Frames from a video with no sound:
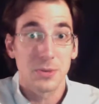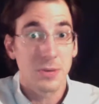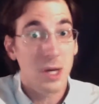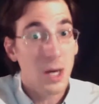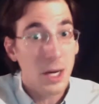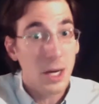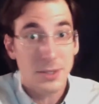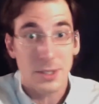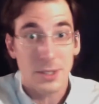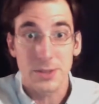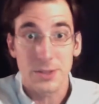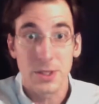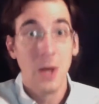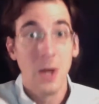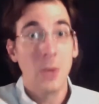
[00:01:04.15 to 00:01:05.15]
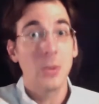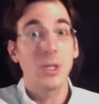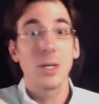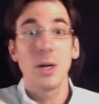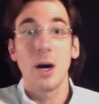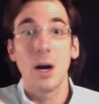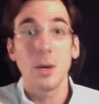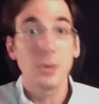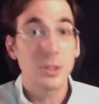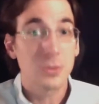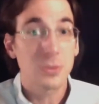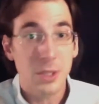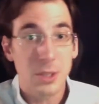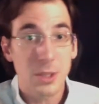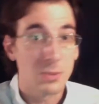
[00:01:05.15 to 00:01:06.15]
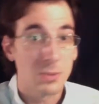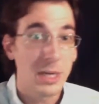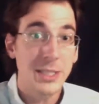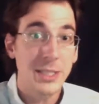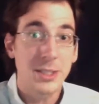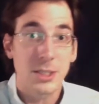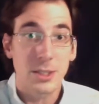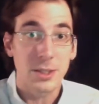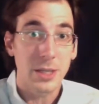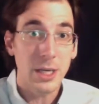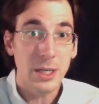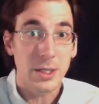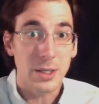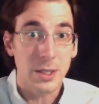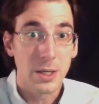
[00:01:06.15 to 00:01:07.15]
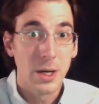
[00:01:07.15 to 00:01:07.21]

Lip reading: contents. We can always rearrange it later.